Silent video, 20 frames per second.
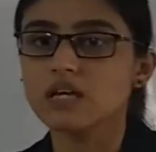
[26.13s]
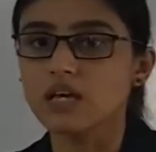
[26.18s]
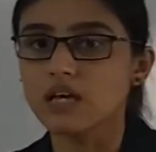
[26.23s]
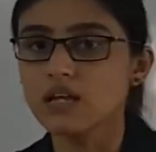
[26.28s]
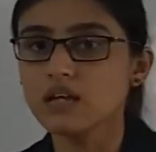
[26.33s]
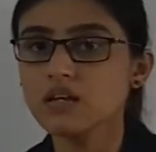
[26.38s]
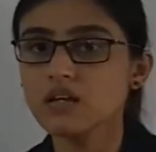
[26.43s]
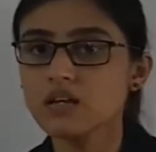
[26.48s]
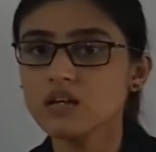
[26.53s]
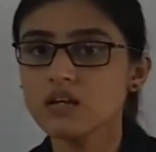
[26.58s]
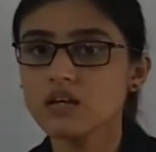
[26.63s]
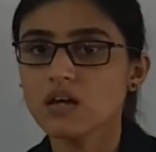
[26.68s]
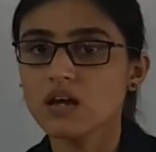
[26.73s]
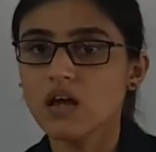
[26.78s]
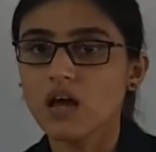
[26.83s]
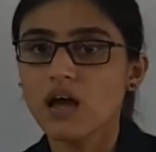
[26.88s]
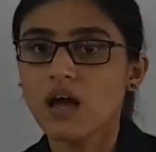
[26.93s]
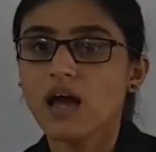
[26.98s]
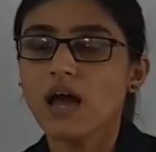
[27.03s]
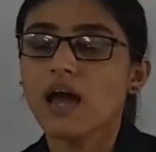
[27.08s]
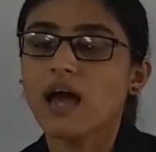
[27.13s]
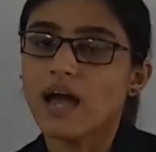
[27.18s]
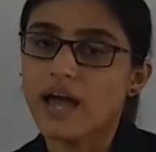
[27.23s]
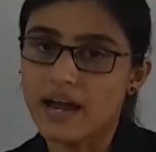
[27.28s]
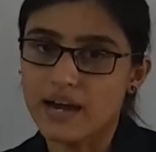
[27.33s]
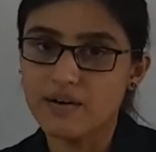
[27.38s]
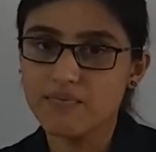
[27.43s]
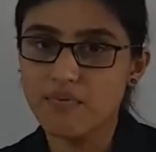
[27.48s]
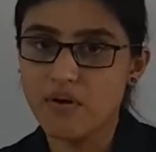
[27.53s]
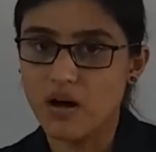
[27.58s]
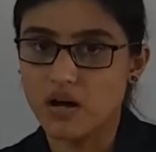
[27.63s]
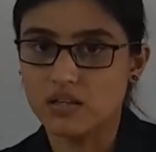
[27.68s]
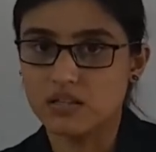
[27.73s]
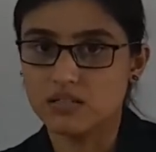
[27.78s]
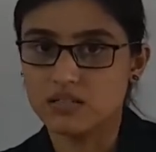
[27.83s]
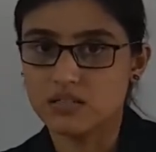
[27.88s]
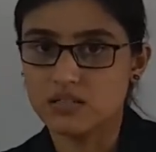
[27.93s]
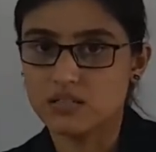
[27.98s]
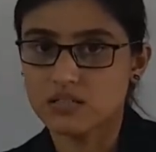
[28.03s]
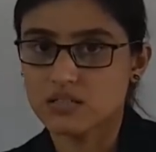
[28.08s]
in
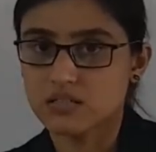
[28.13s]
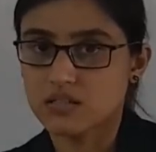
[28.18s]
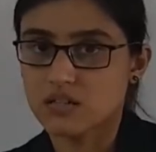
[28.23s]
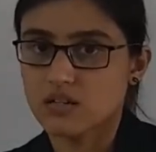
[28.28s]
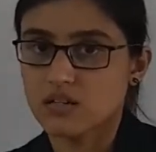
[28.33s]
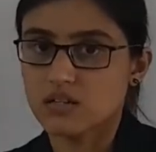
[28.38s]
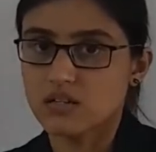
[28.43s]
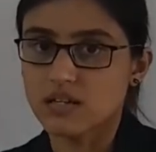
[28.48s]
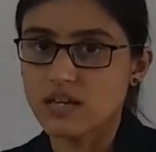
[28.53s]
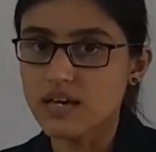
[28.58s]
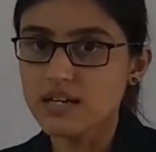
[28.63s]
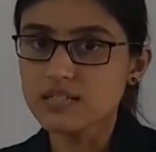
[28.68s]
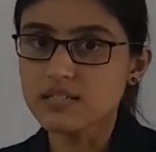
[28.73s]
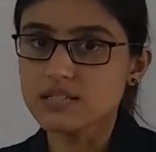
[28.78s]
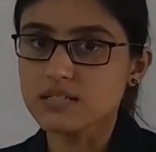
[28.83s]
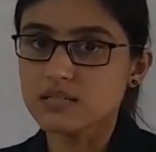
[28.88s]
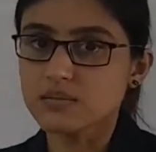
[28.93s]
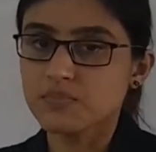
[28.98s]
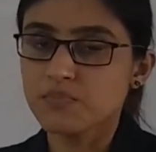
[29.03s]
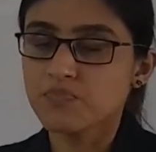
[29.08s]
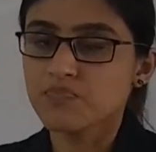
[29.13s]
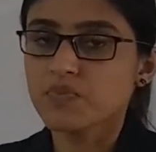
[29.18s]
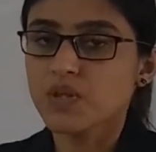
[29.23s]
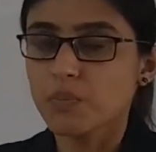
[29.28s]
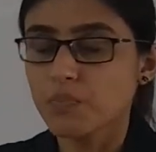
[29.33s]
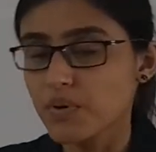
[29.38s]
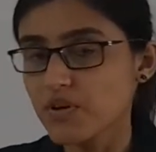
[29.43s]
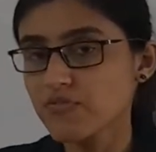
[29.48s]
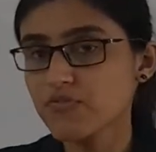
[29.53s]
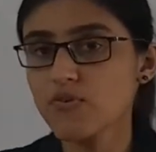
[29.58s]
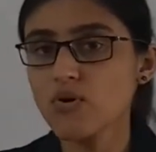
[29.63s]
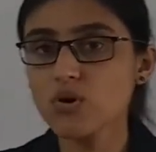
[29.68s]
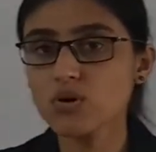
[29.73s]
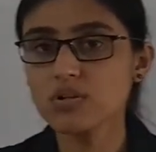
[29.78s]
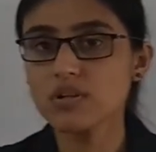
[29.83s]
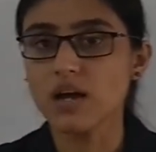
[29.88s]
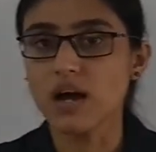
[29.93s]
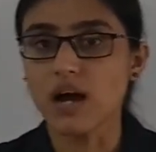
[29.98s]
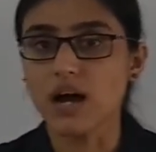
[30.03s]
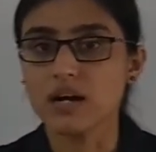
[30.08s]
advance. Yes. Before
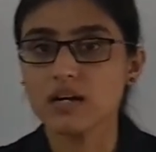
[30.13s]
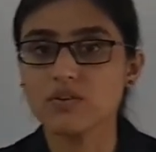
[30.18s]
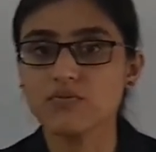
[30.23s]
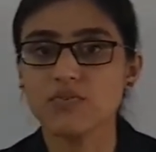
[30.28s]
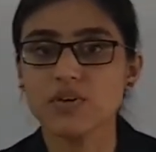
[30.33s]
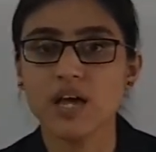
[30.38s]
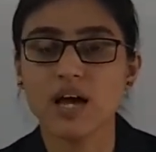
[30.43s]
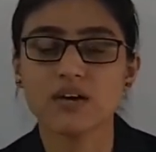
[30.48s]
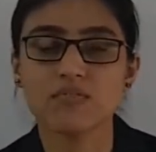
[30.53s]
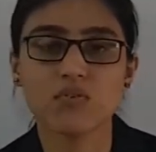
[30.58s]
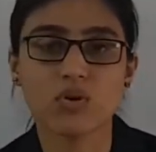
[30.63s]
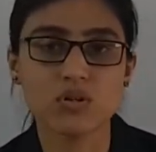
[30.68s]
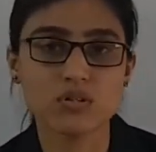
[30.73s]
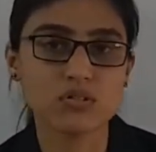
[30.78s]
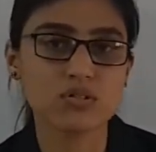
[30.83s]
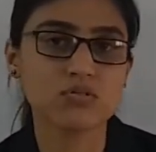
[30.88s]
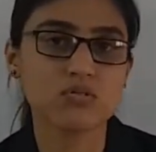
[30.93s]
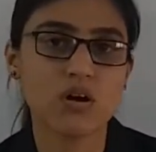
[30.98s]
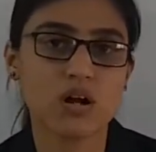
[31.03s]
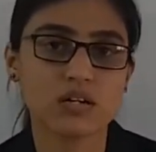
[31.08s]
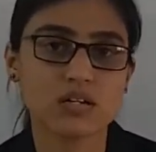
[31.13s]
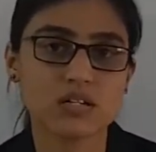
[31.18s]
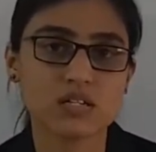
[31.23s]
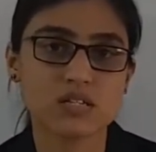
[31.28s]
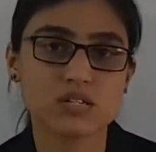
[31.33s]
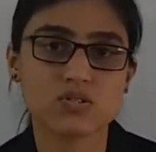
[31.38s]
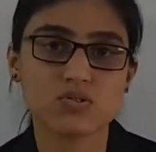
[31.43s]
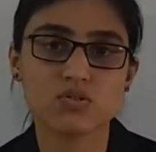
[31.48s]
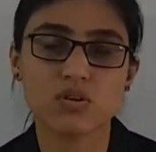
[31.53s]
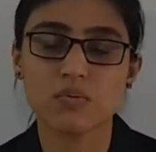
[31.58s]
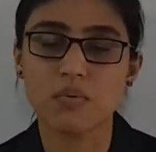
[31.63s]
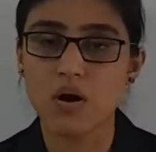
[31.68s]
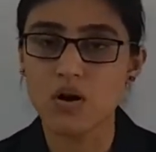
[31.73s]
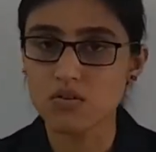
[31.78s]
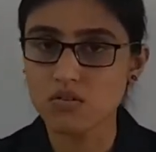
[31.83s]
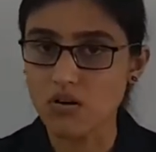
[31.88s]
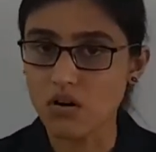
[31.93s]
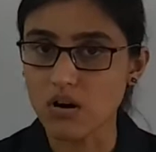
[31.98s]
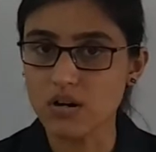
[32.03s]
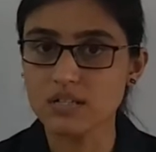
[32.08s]
that, we have also understood
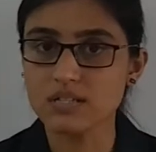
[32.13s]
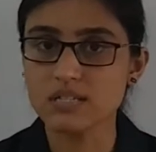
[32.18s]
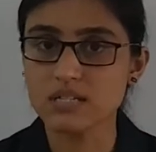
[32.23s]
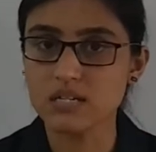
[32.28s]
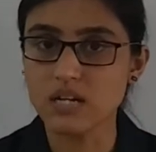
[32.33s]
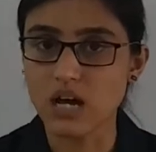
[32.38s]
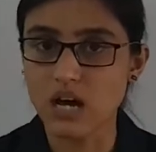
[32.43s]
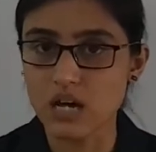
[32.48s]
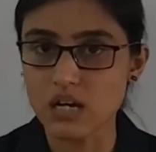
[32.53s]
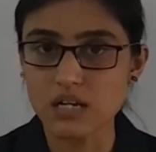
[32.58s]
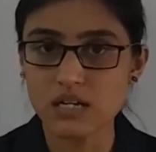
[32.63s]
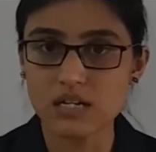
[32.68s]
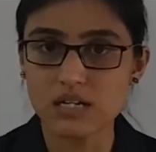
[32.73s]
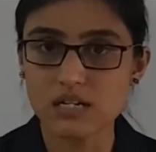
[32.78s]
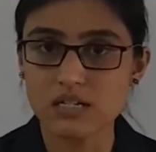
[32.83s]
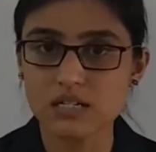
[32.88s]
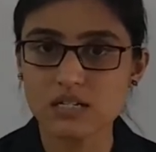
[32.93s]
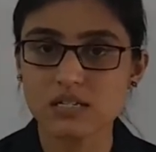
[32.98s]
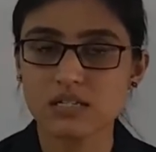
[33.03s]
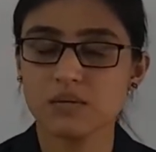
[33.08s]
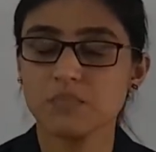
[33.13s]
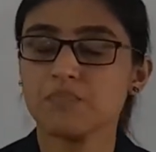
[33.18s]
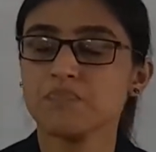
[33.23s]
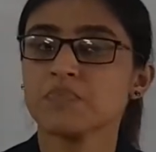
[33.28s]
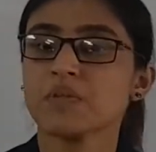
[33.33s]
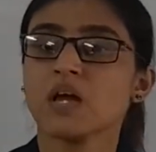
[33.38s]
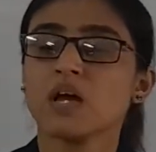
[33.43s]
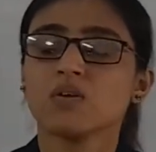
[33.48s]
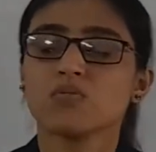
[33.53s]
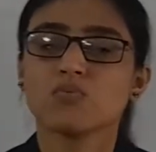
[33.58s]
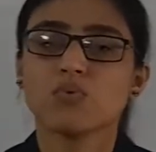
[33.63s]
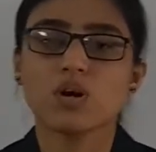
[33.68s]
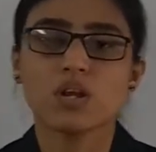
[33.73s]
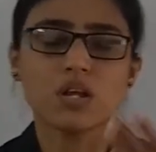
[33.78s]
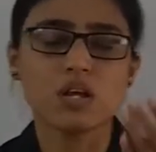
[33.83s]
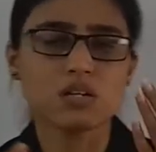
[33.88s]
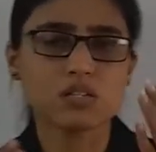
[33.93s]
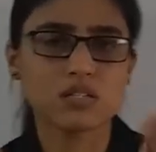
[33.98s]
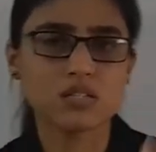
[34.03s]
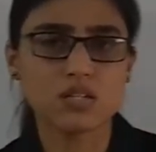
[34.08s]
about calls in arrears,
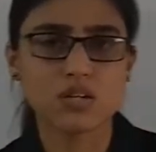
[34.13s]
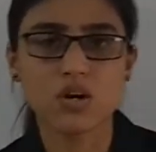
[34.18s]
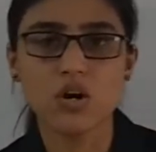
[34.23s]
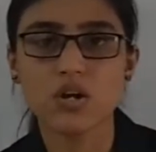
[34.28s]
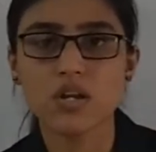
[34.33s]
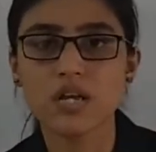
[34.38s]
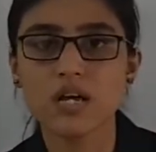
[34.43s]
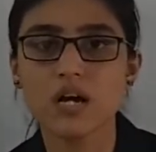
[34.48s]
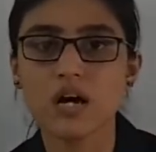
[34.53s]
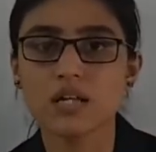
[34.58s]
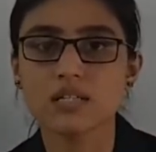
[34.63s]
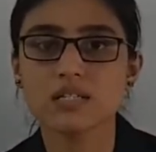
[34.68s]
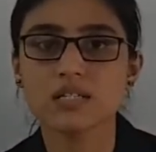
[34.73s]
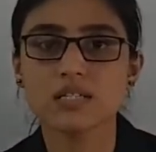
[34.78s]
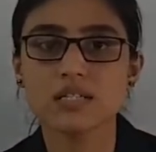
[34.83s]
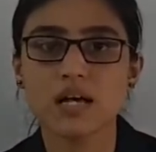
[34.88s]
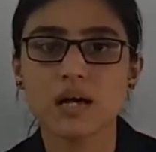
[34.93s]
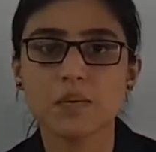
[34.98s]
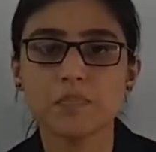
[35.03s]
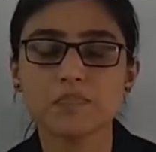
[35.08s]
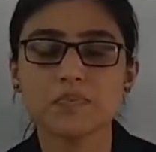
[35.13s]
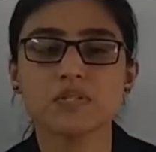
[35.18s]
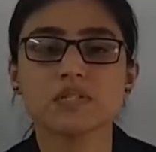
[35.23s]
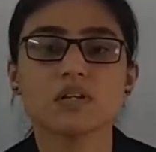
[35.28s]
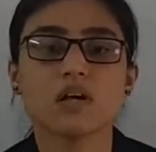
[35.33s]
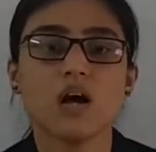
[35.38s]
various theory concepts.